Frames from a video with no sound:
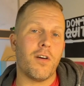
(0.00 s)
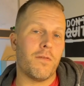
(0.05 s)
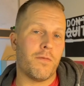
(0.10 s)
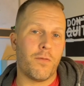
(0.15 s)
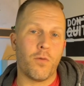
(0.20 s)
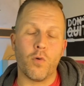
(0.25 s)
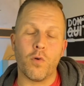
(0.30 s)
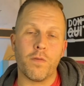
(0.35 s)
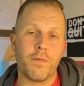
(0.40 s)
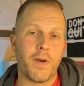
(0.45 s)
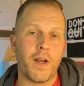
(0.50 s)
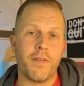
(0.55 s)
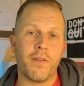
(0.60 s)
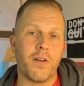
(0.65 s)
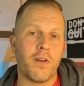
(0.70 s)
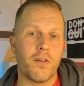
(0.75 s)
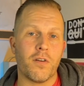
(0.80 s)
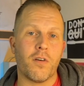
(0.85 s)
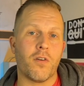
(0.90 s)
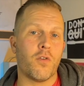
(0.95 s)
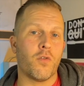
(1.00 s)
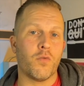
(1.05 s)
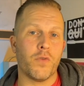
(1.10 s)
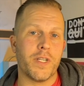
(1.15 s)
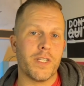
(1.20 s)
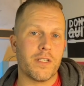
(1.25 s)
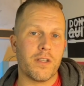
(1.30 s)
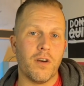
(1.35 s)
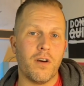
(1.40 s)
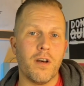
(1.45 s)
four or $500
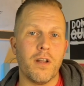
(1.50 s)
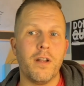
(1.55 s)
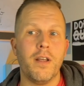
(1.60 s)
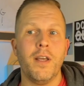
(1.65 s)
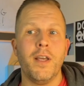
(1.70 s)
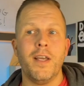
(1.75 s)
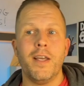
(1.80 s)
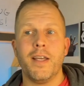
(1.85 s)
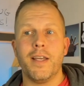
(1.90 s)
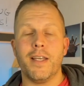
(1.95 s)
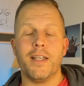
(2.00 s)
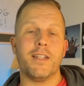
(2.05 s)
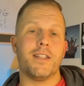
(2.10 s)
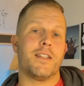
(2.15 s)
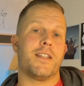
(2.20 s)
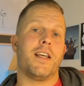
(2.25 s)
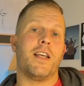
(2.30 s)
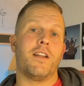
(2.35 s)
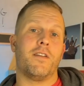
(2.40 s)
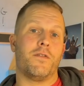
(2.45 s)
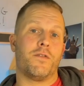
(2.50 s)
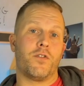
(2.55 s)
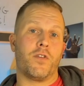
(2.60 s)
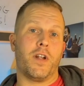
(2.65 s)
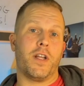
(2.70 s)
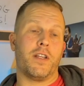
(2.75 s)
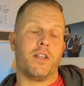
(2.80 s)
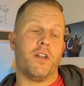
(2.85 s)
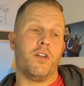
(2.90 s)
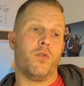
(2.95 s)
risk on instead of
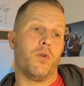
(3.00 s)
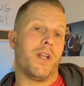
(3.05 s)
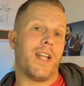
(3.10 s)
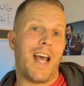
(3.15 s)
trying to do it